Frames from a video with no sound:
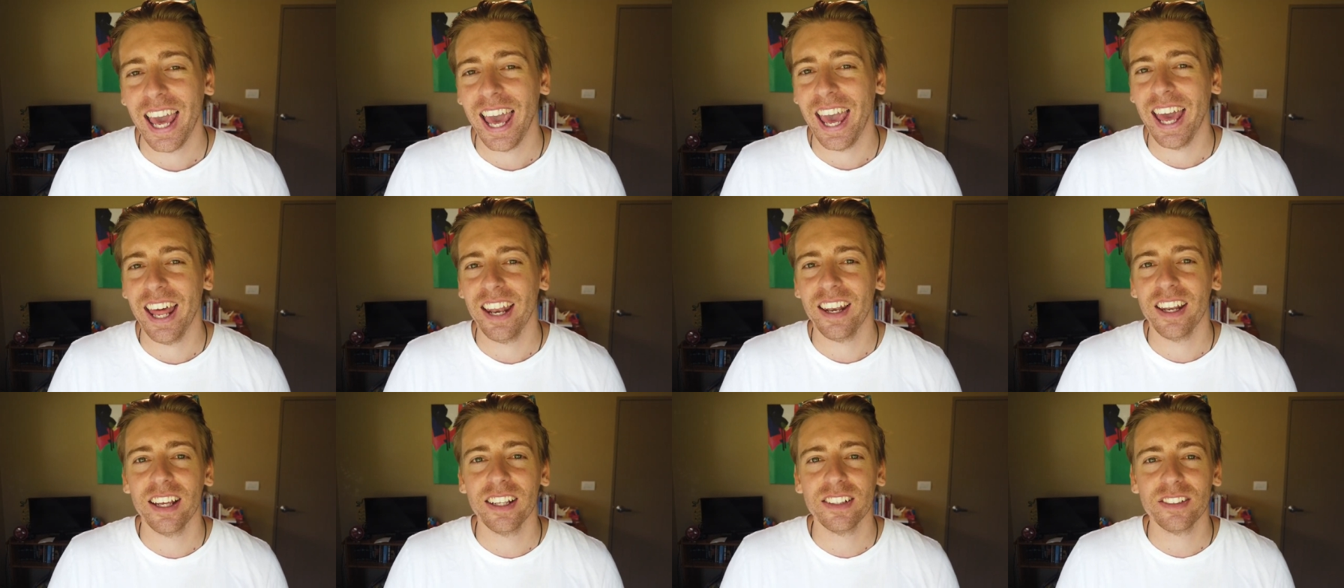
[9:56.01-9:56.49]

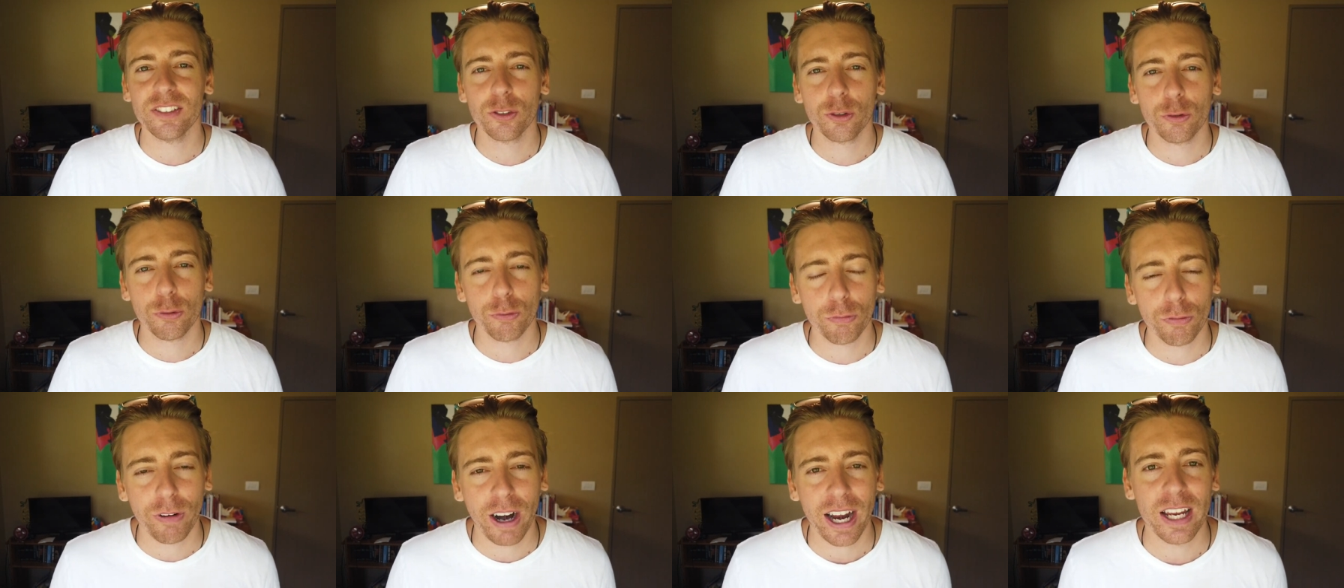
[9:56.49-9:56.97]
And it's
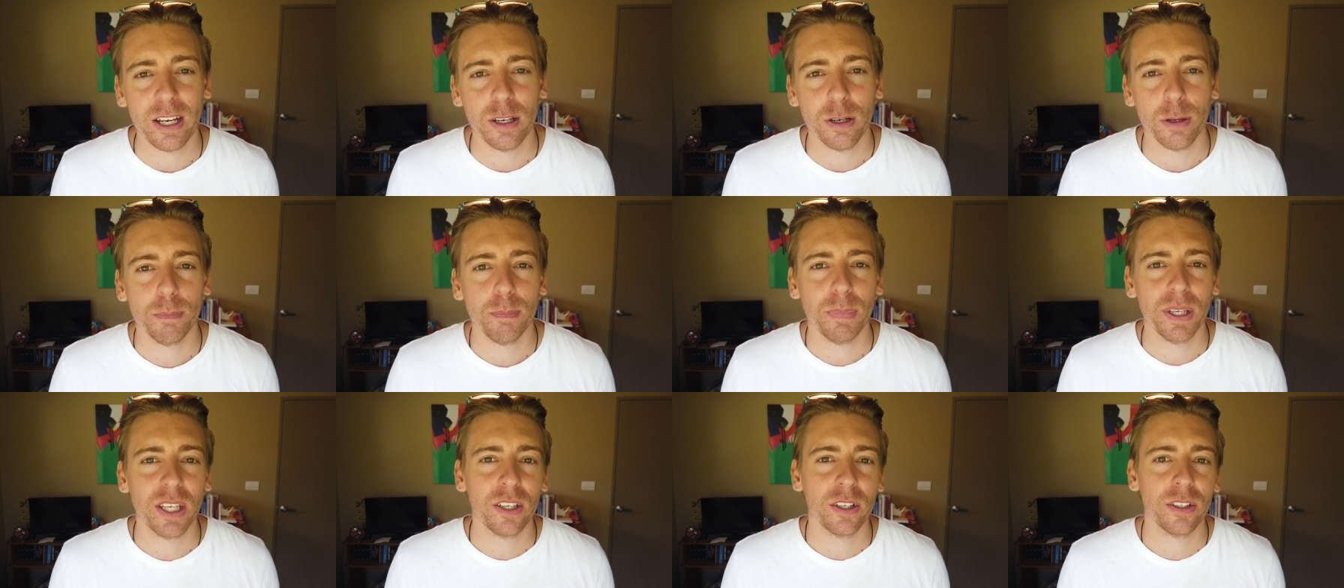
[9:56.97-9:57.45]
great
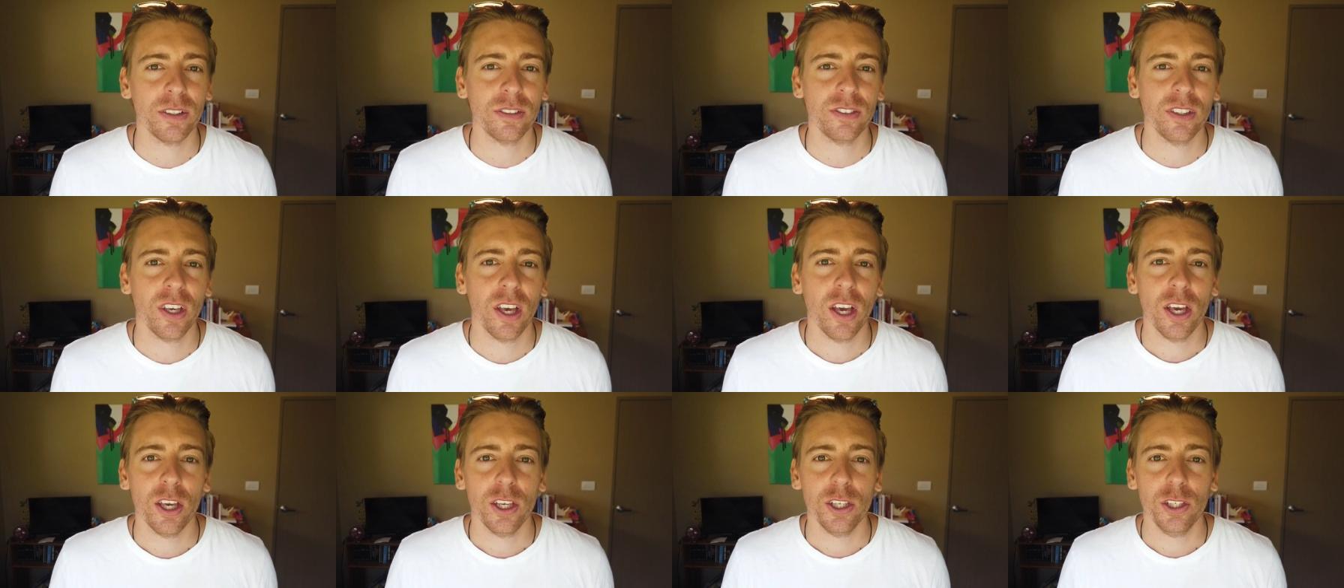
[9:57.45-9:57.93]
because
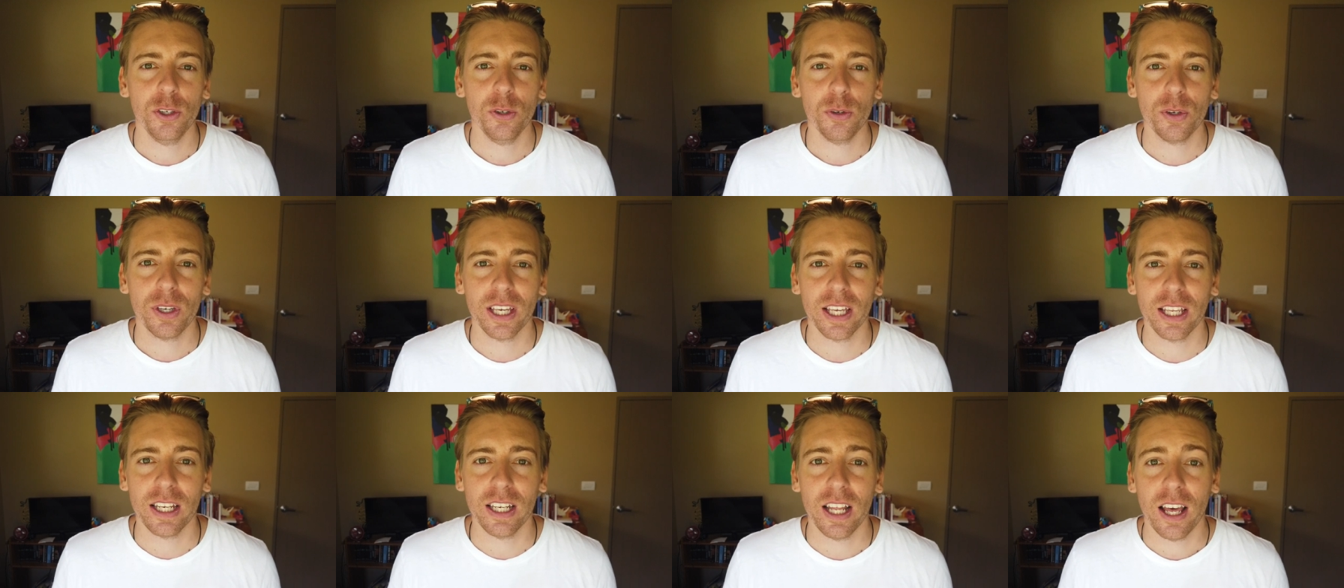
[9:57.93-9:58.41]
you
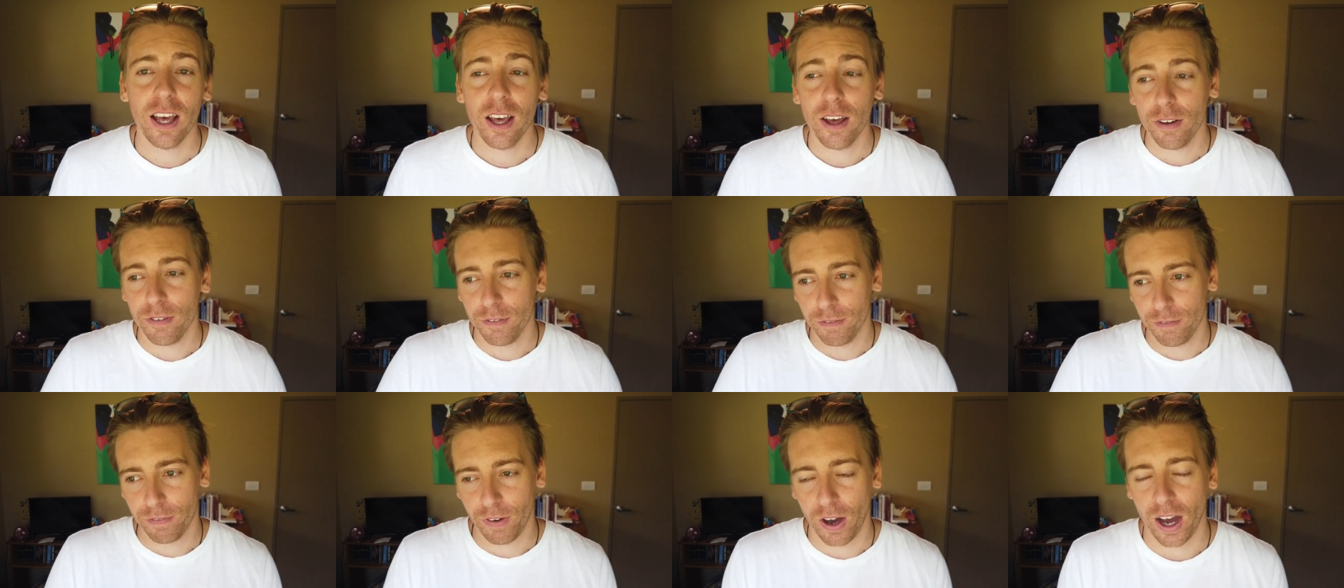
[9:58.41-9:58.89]
can
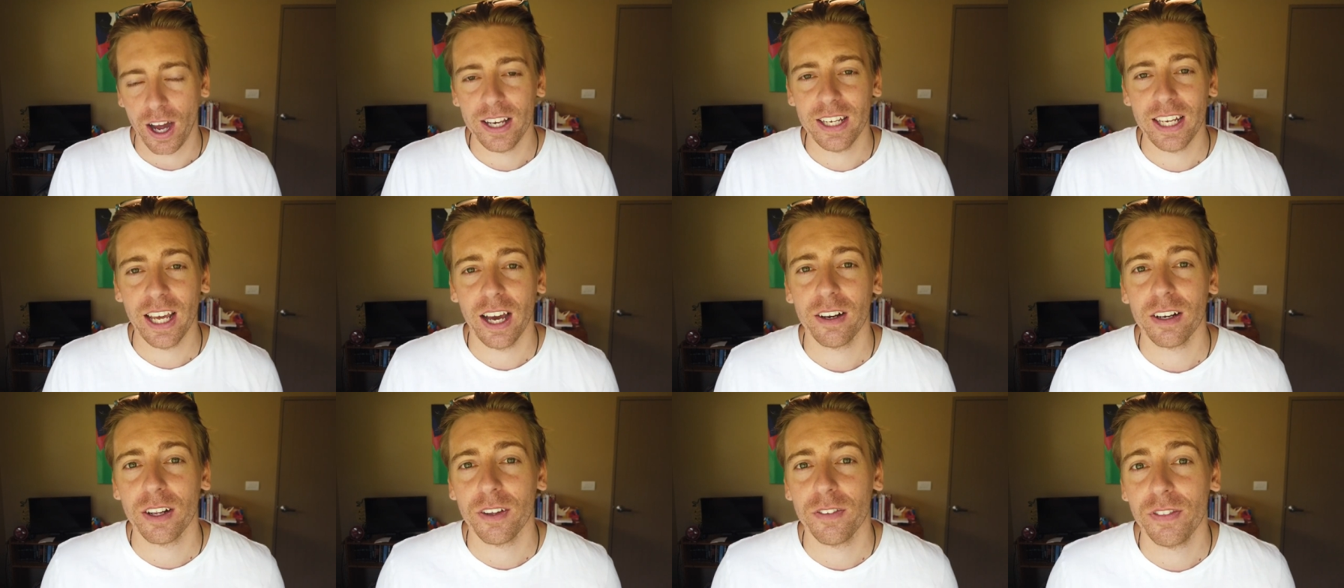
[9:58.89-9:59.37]
find
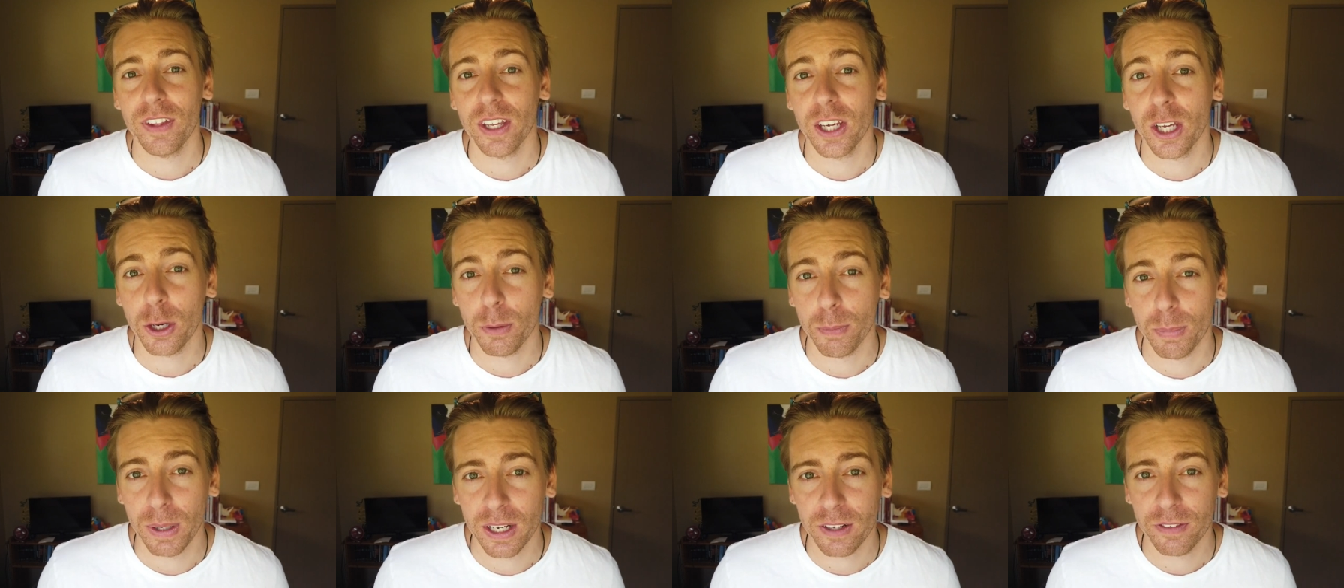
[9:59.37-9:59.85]
out if they're
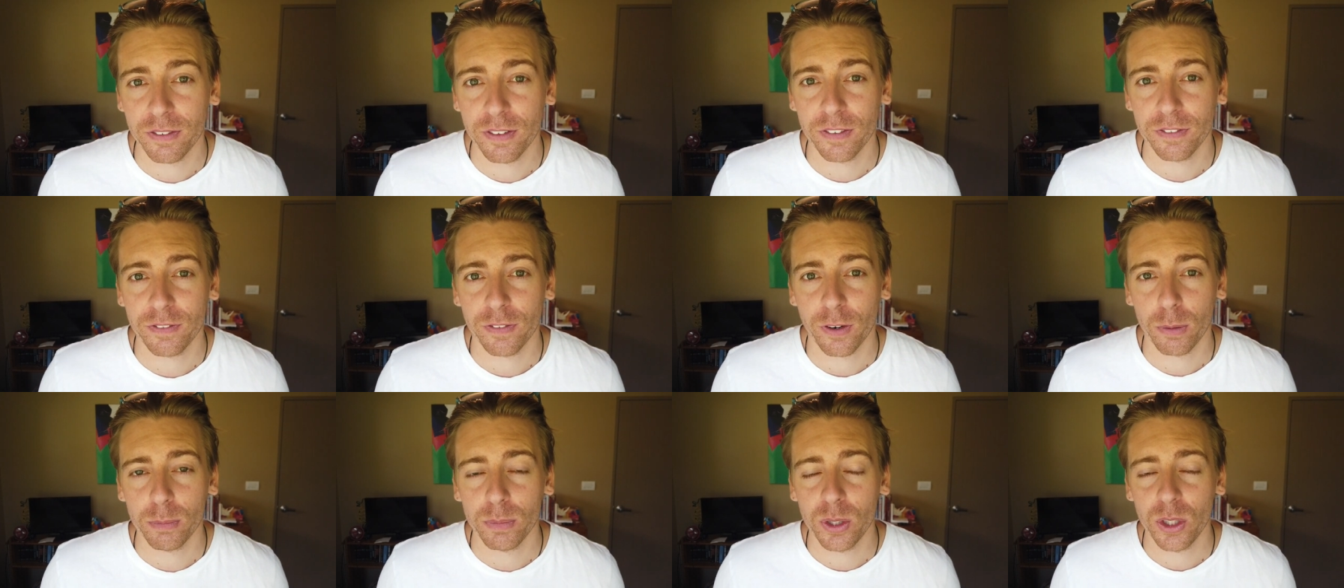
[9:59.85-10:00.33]
going to
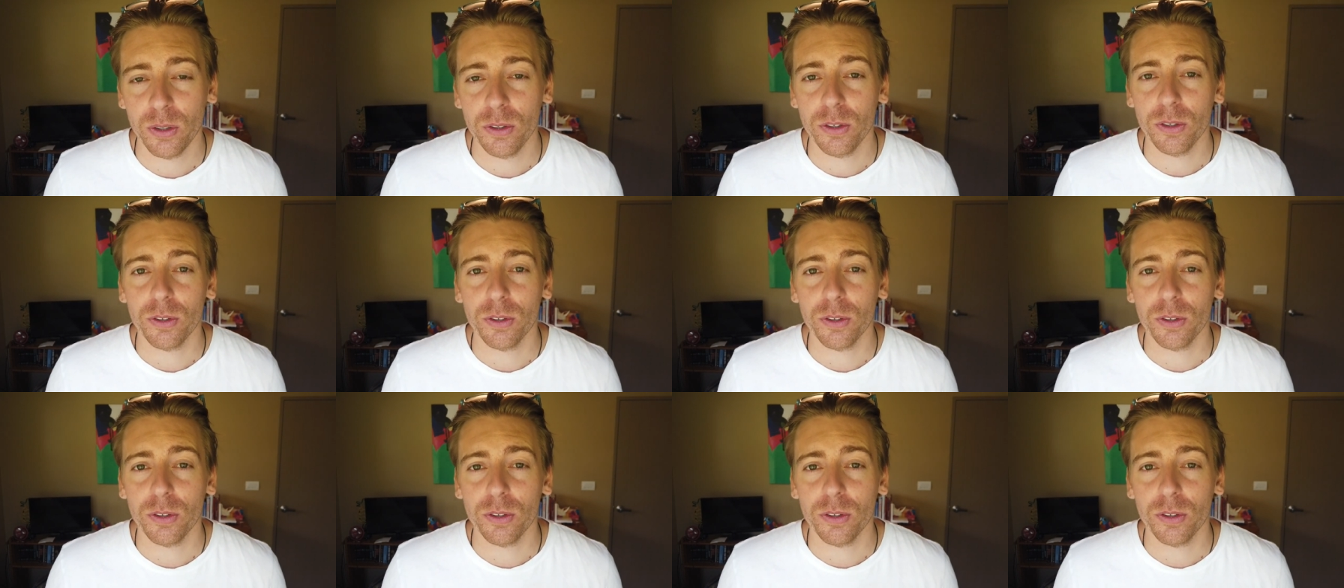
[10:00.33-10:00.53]
benefit from you.